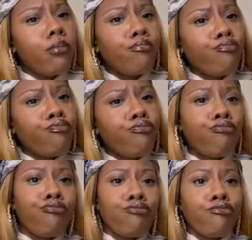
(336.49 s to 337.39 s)
Hmm,
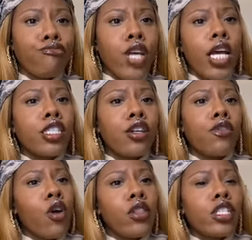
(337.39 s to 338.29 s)
hmm. I deserve
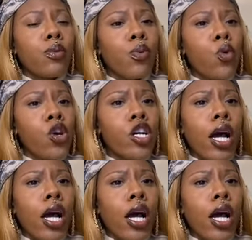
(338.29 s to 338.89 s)
all this support.